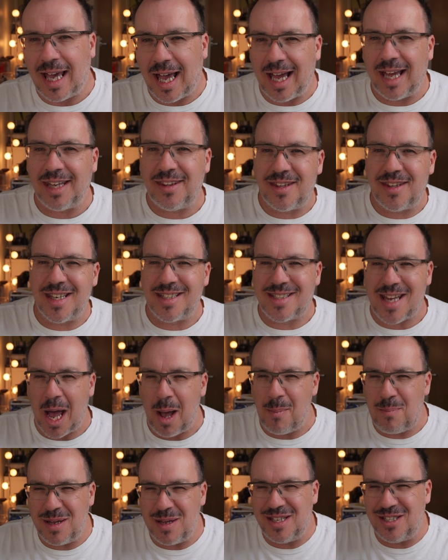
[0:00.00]
had this
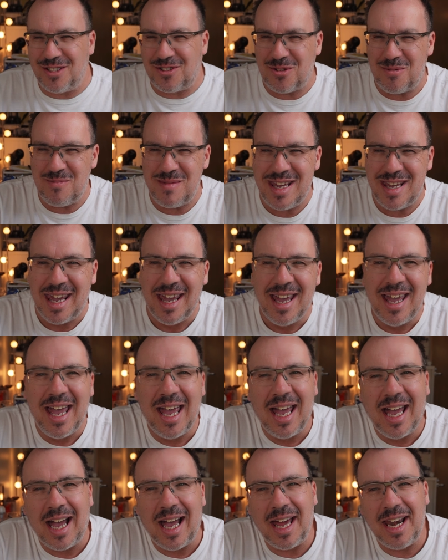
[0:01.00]
happen to me
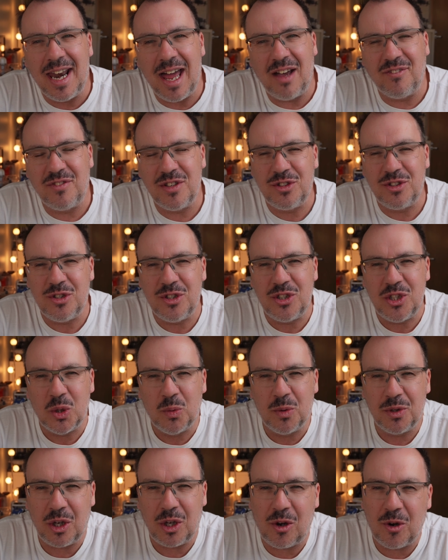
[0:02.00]
and having to deal
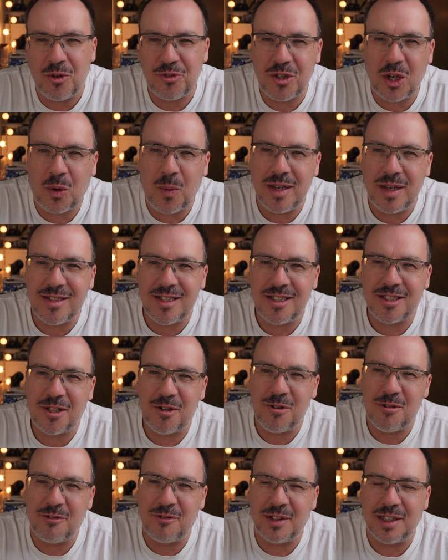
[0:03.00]
with the consequences
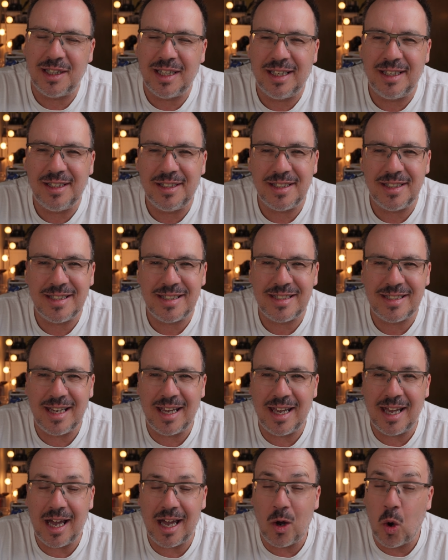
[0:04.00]
of it. And it's
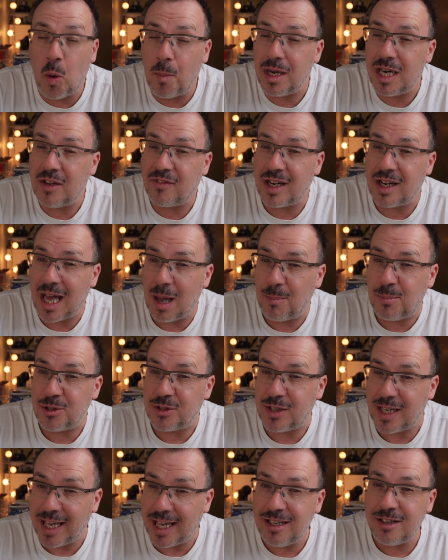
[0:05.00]
I hope it never happens
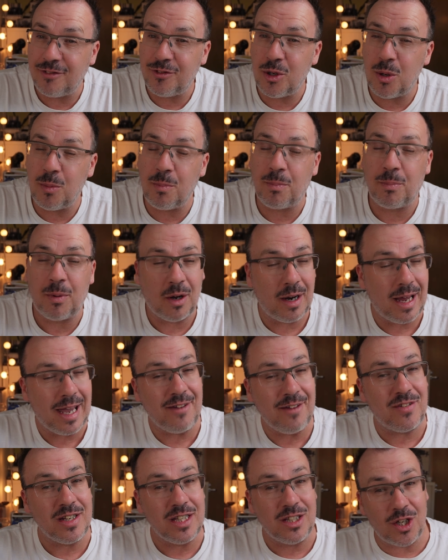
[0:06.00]
to any of you, but
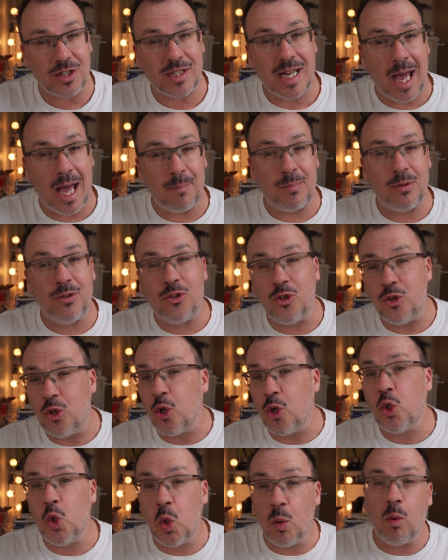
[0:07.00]
if it does happen to you,
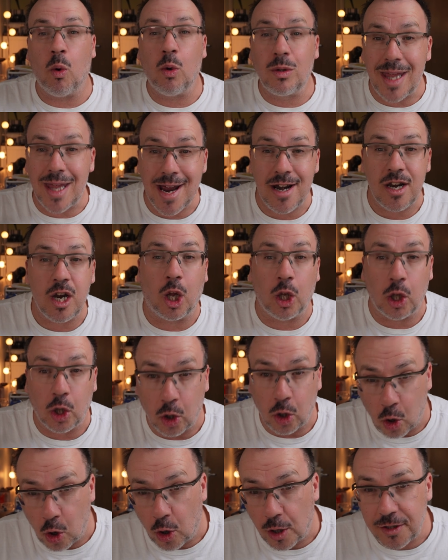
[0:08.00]
you will learn a
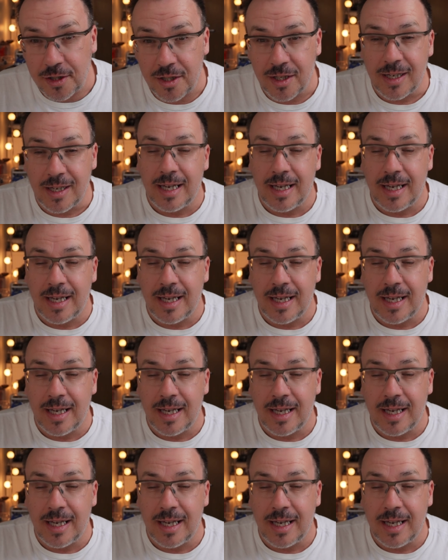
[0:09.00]
lot.